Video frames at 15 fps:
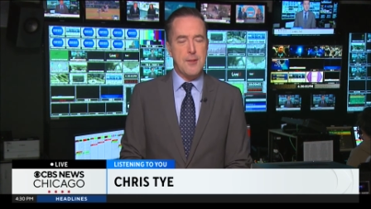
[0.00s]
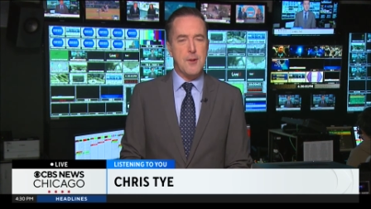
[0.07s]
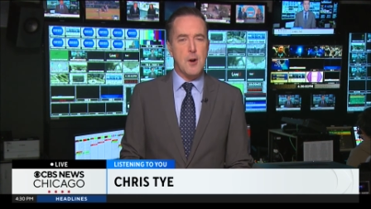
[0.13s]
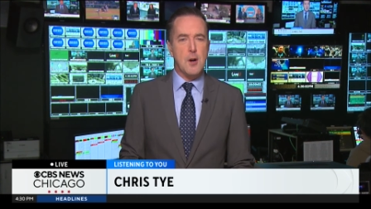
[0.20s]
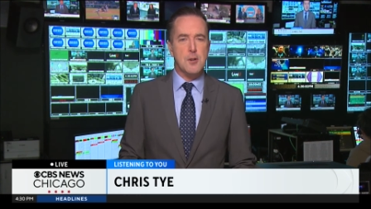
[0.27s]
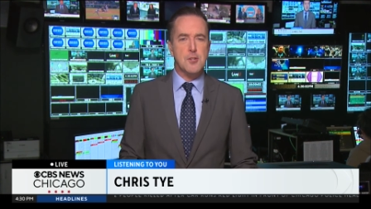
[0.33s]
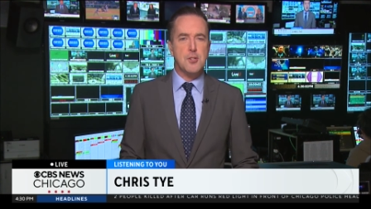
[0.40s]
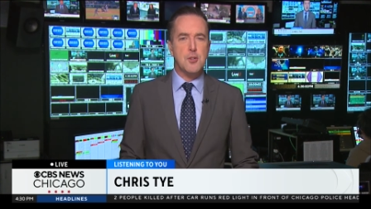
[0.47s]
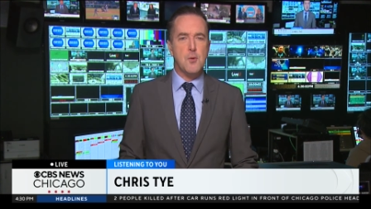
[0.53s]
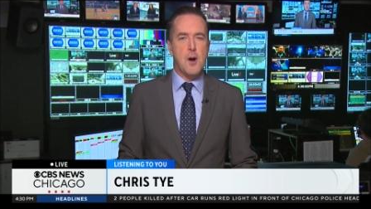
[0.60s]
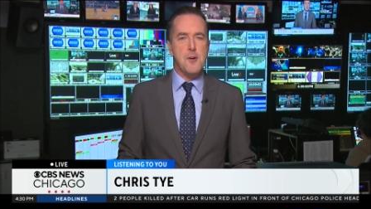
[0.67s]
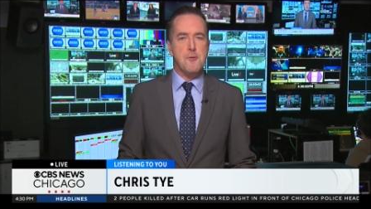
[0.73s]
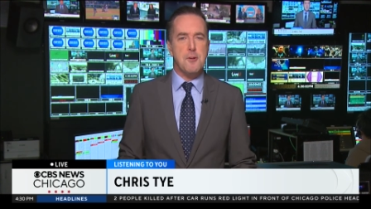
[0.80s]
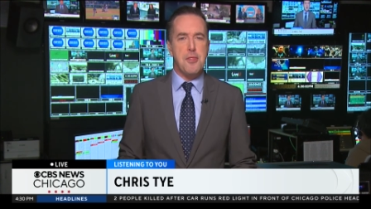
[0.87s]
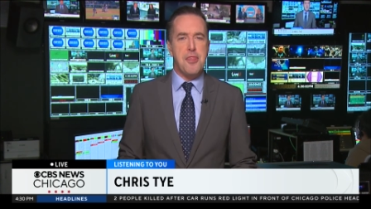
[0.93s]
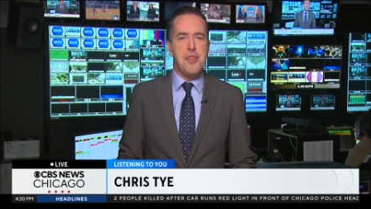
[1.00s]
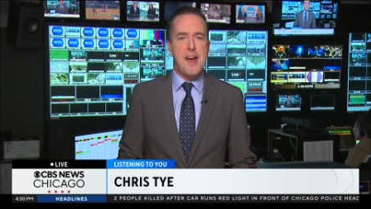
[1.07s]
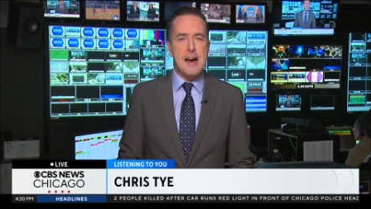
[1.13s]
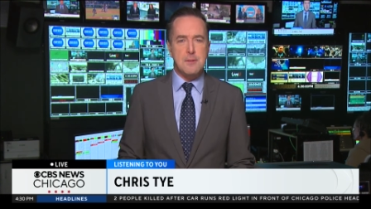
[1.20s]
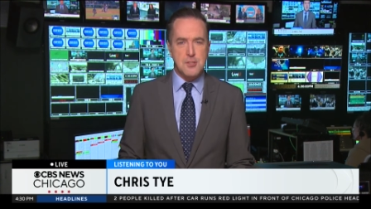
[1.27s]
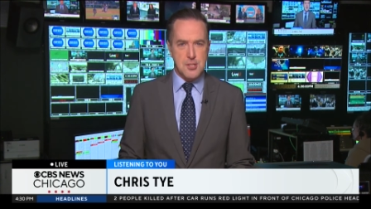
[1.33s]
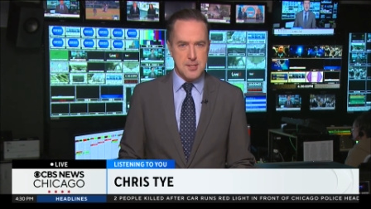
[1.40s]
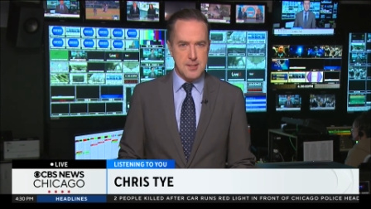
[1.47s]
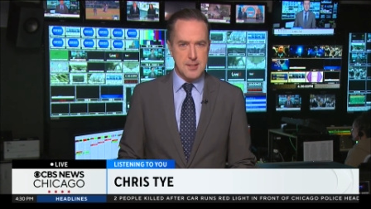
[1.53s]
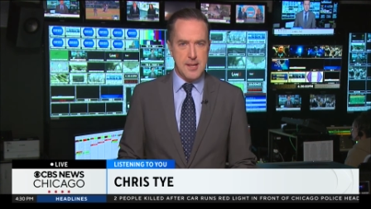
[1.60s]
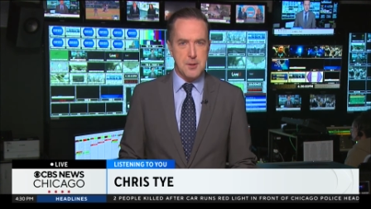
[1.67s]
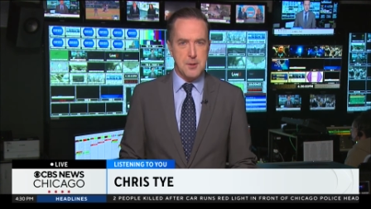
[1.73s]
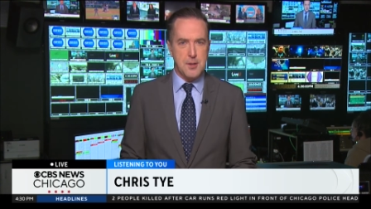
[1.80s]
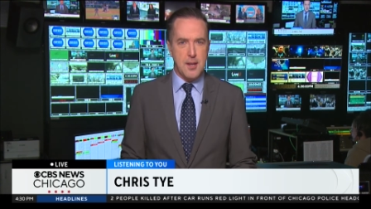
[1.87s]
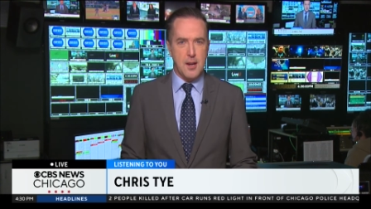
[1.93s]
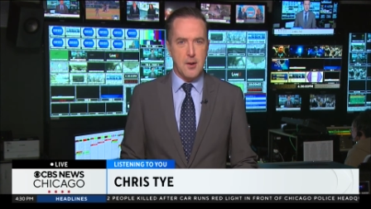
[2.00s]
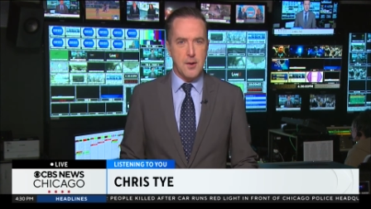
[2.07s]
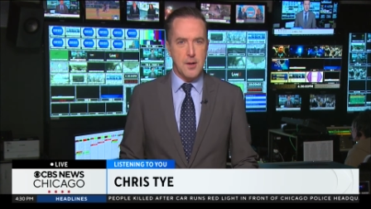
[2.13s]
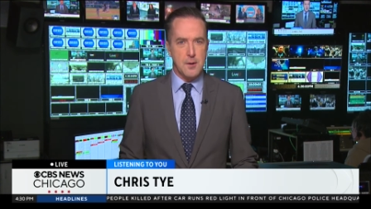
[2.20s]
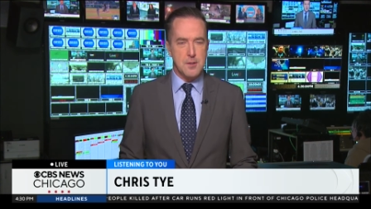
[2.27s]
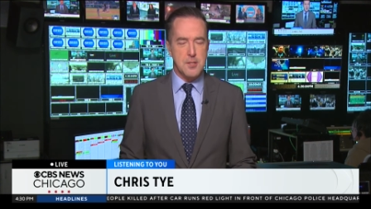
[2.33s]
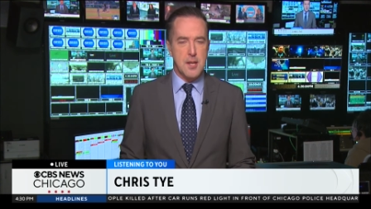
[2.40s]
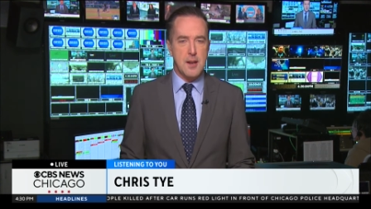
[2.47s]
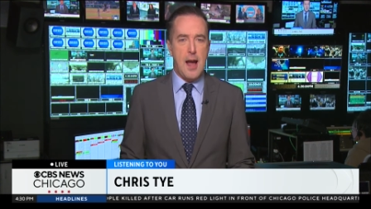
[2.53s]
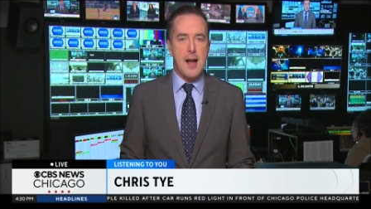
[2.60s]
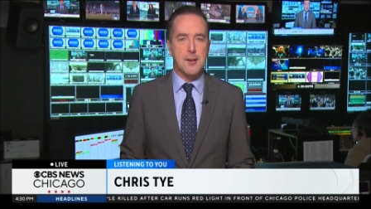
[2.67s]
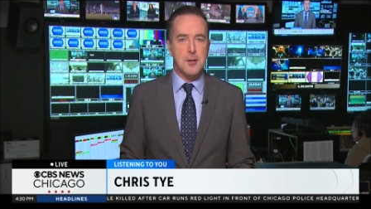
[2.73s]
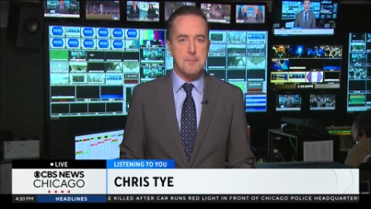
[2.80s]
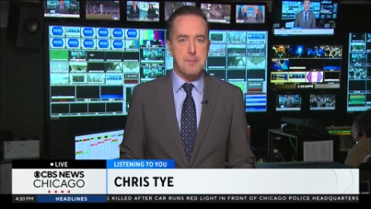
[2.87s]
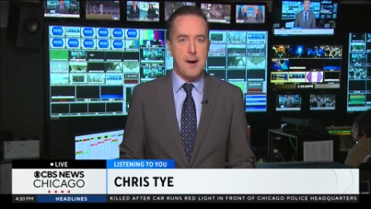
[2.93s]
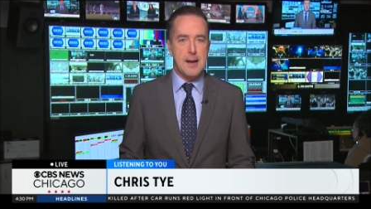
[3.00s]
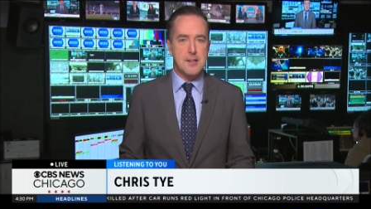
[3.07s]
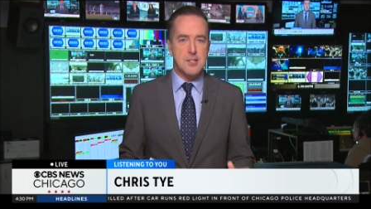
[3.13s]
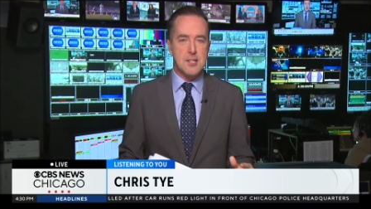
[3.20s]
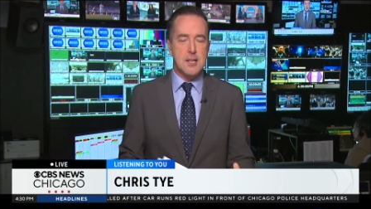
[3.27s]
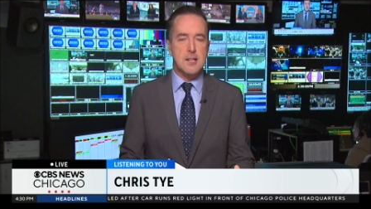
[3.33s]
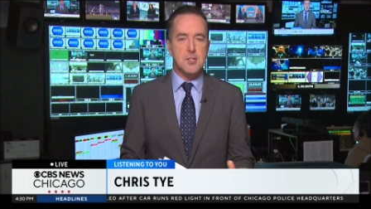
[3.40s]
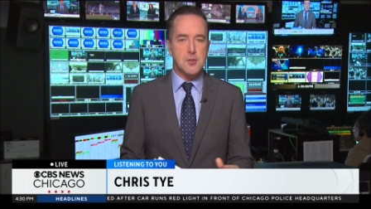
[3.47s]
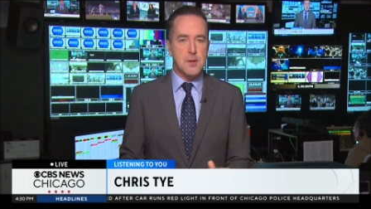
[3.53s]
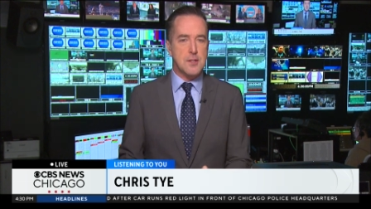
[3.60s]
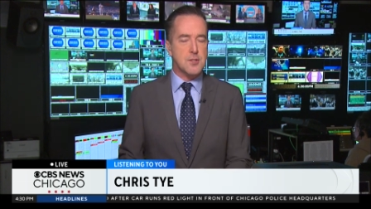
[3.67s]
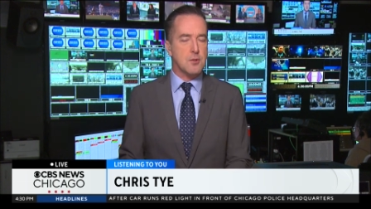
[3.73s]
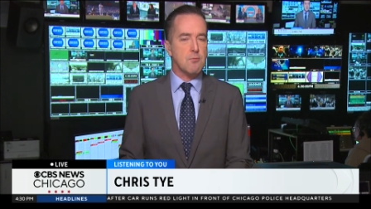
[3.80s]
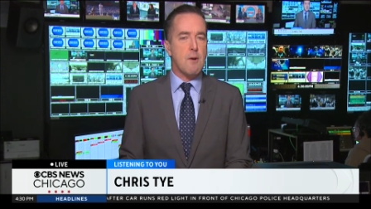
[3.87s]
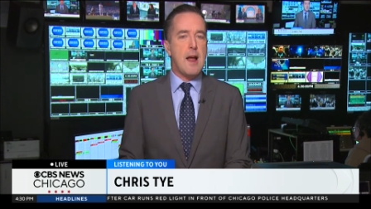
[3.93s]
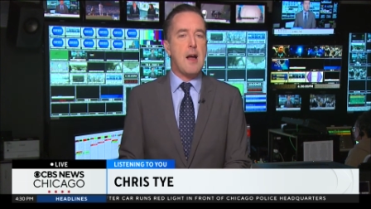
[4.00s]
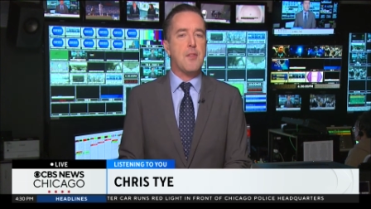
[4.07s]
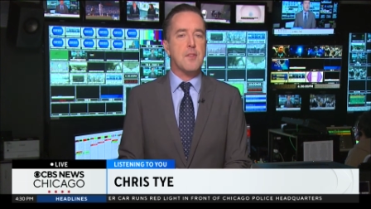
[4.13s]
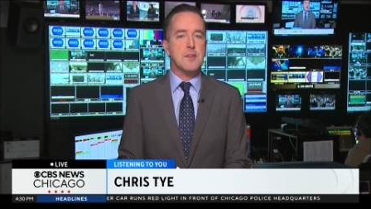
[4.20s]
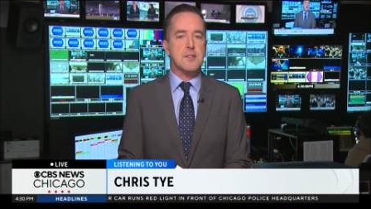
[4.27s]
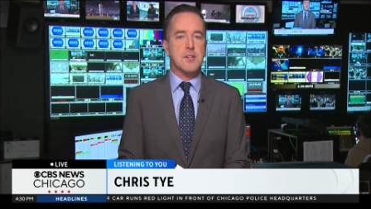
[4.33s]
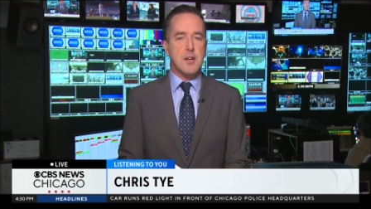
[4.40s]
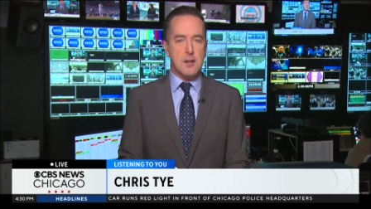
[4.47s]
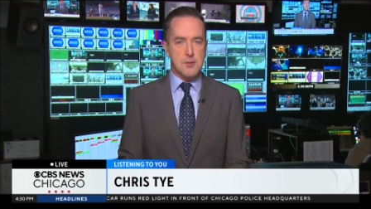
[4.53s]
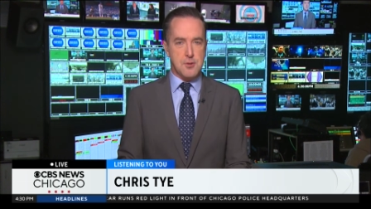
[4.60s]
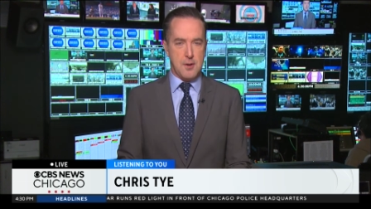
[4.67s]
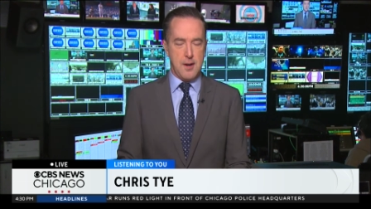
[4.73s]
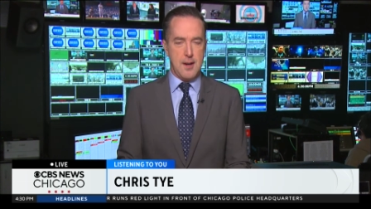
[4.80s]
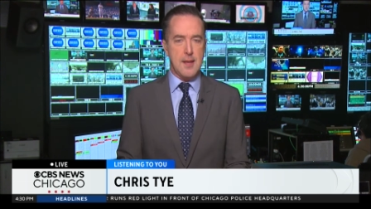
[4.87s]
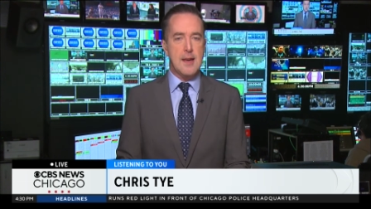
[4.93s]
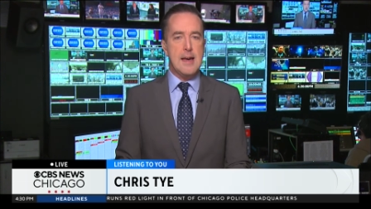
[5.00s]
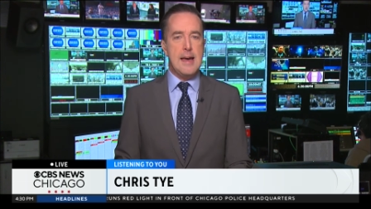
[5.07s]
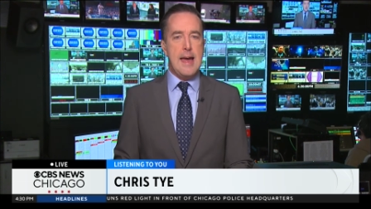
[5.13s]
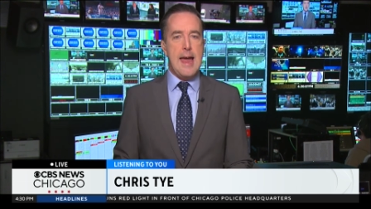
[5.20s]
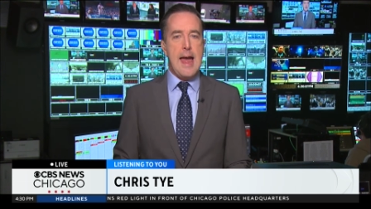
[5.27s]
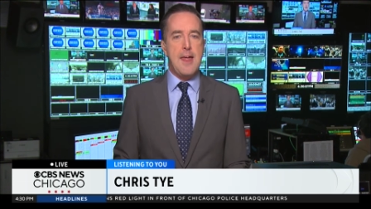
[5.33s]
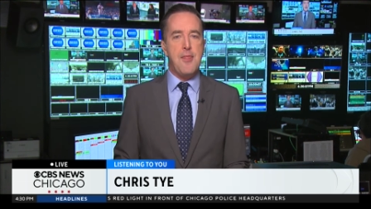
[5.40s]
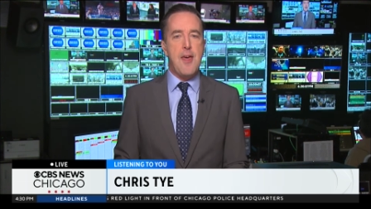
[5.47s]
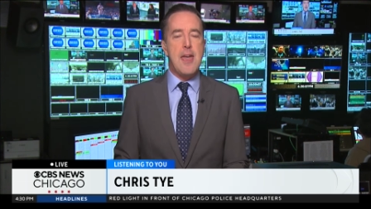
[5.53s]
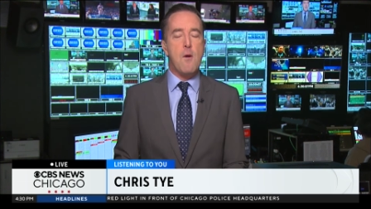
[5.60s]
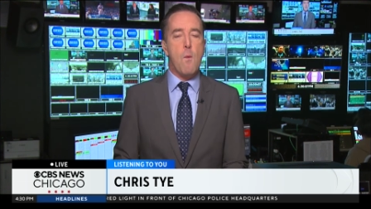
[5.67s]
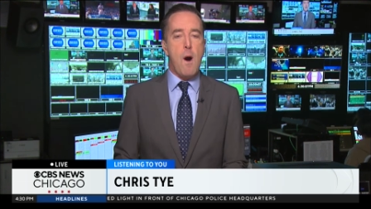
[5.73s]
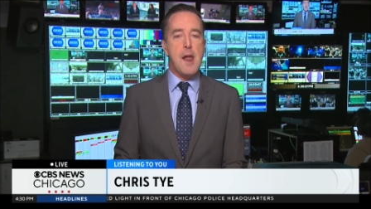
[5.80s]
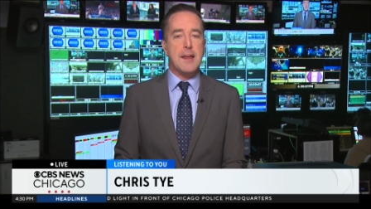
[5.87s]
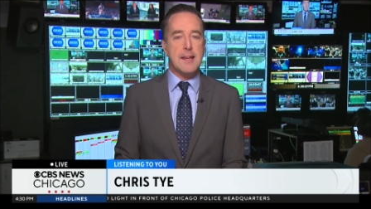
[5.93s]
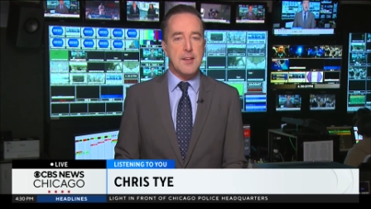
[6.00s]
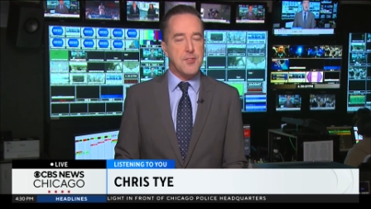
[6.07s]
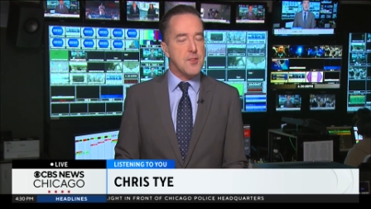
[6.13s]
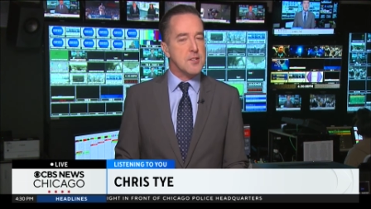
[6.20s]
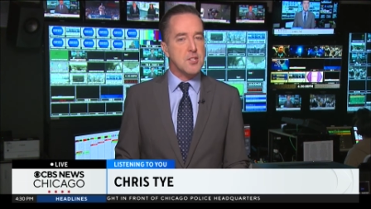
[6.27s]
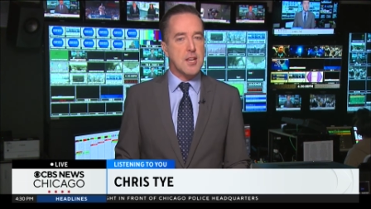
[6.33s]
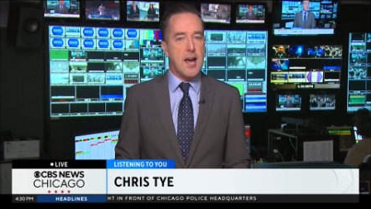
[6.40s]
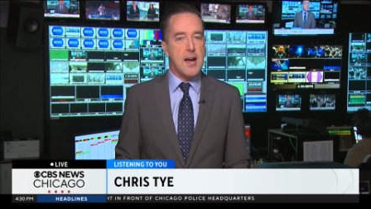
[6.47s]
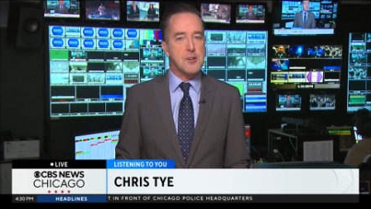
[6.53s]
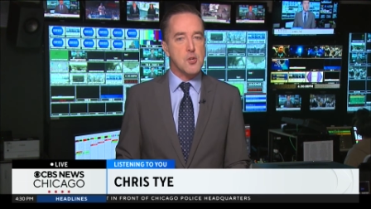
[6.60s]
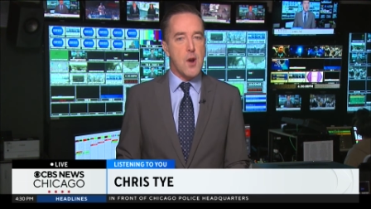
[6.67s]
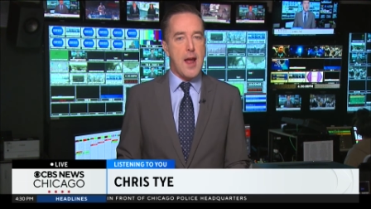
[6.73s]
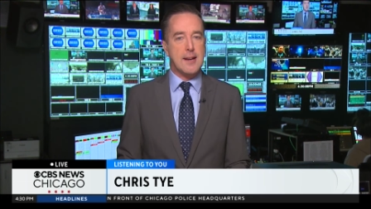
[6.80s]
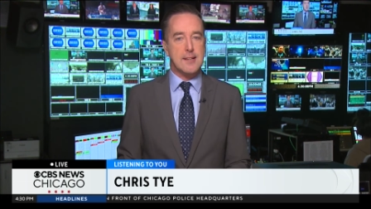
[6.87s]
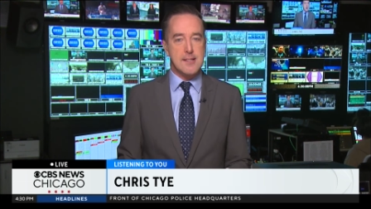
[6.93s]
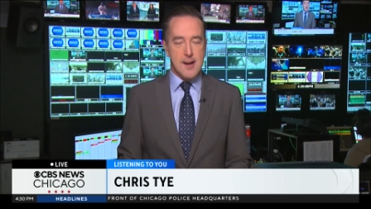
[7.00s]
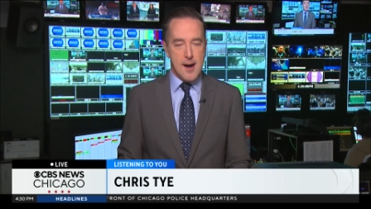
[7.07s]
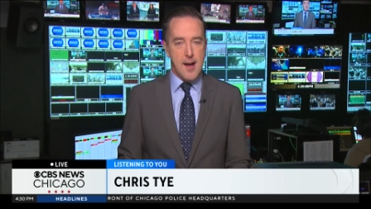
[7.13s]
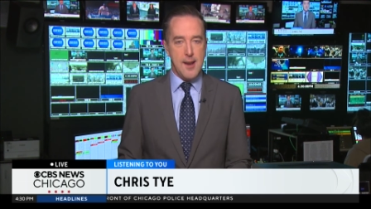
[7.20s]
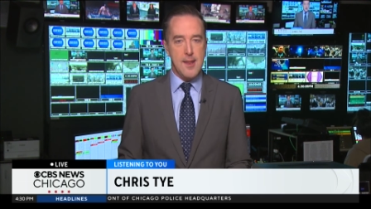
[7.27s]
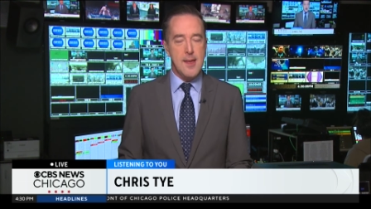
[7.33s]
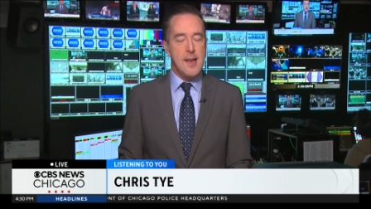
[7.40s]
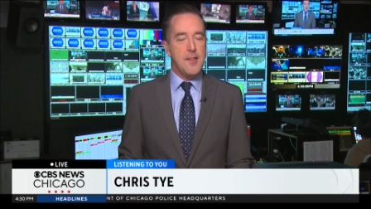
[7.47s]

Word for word: There are 200,000 letter carriers that occupy city streets around this country, and they want to get this contract done.